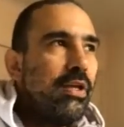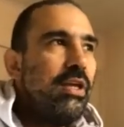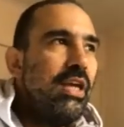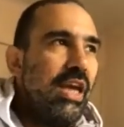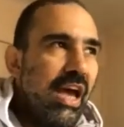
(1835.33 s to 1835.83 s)

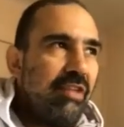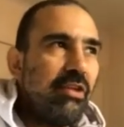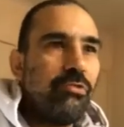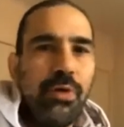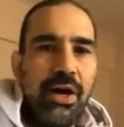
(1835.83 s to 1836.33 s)
Yes,
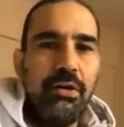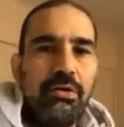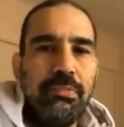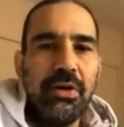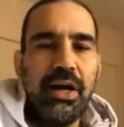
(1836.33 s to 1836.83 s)
as
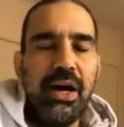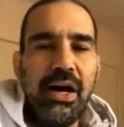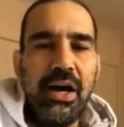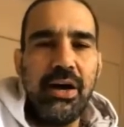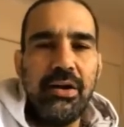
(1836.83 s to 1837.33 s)
well. But
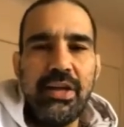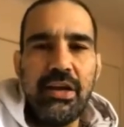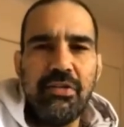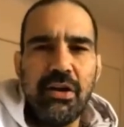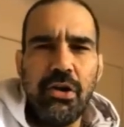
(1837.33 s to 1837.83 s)

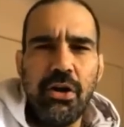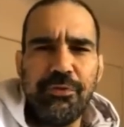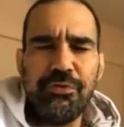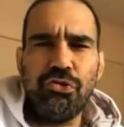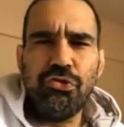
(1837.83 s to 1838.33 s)
there is a lot
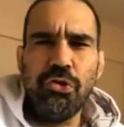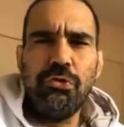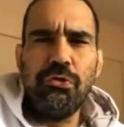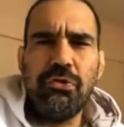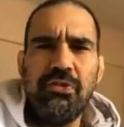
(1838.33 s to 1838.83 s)
of
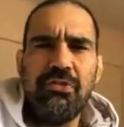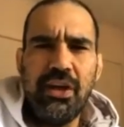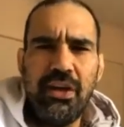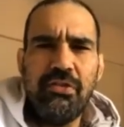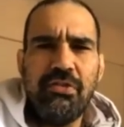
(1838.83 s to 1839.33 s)
shows these
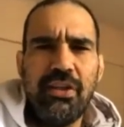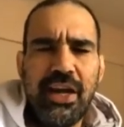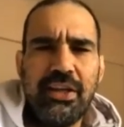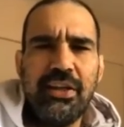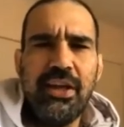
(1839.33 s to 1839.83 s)
days, like